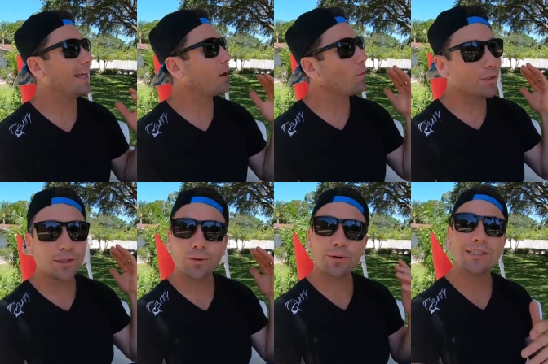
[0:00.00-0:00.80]
And I
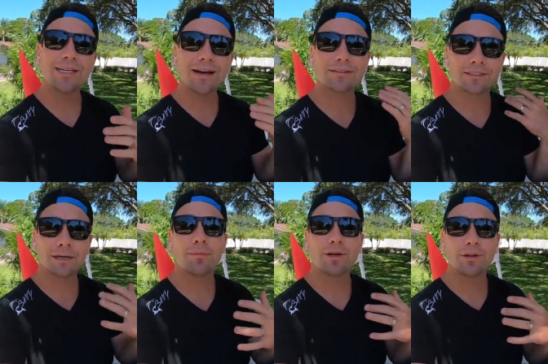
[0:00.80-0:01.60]
want you to reach out to
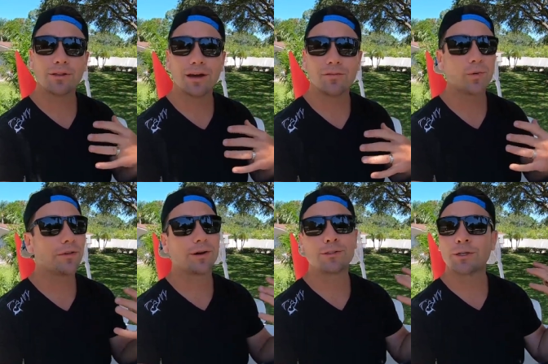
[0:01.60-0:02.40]
somebody you love,
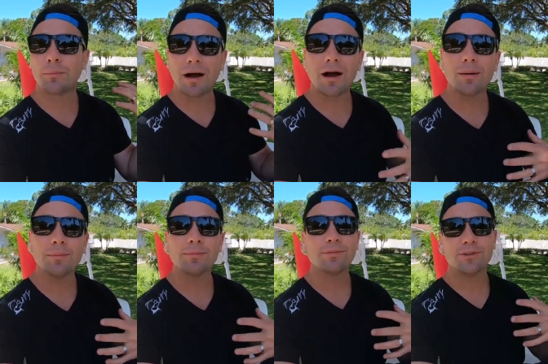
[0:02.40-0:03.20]
whether it's your
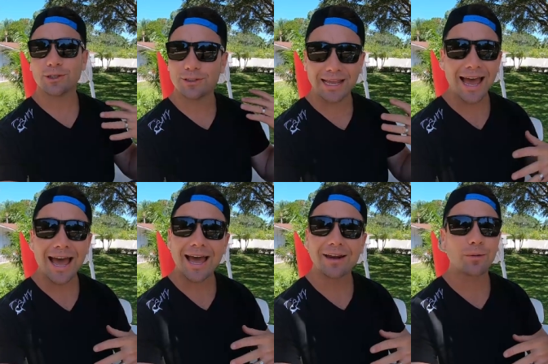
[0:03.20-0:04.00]
mom, your
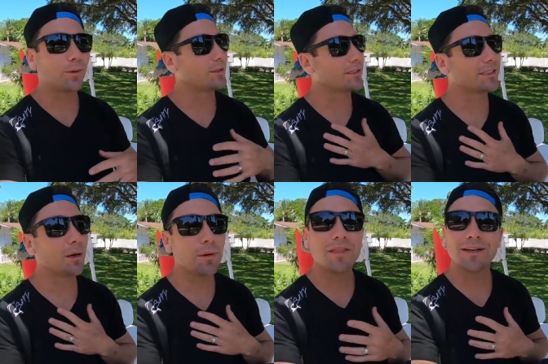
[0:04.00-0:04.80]
dad, or just
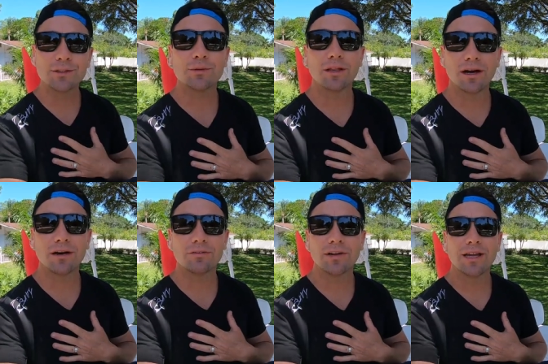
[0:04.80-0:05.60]
somebody that you
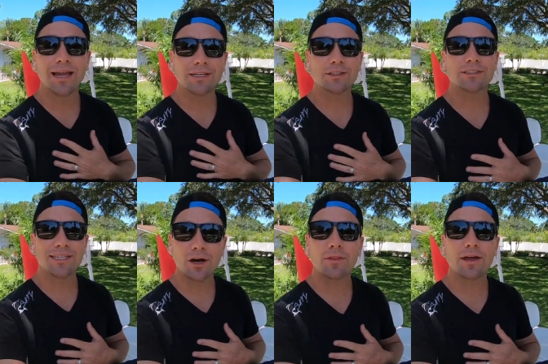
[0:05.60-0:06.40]
love, and just
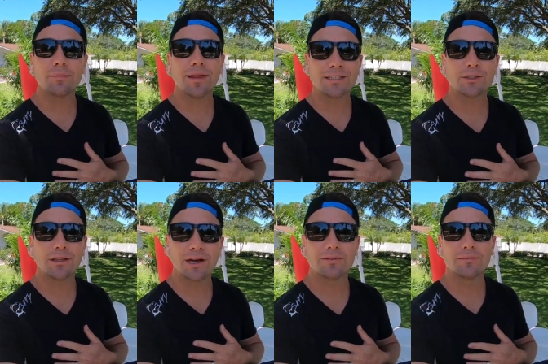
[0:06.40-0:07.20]
tell them that you
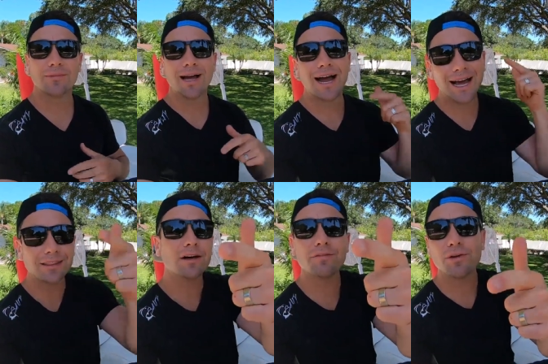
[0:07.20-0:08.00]
love them. I
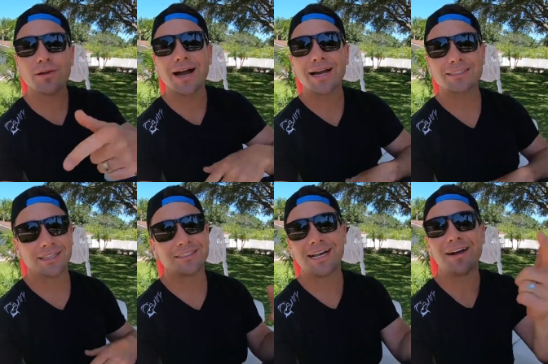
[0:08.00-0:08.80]
love you guys.
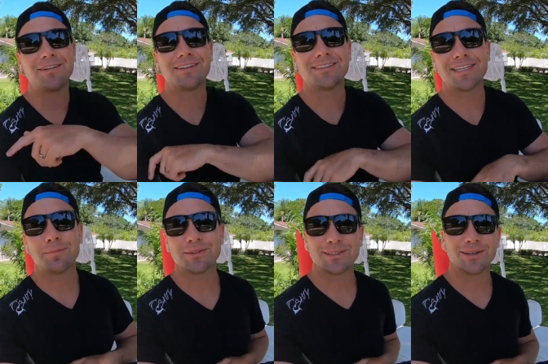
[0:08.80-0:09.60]
Let's dive into this
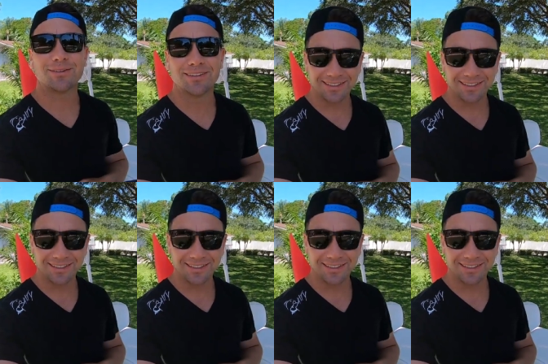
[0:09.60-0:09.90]
episode.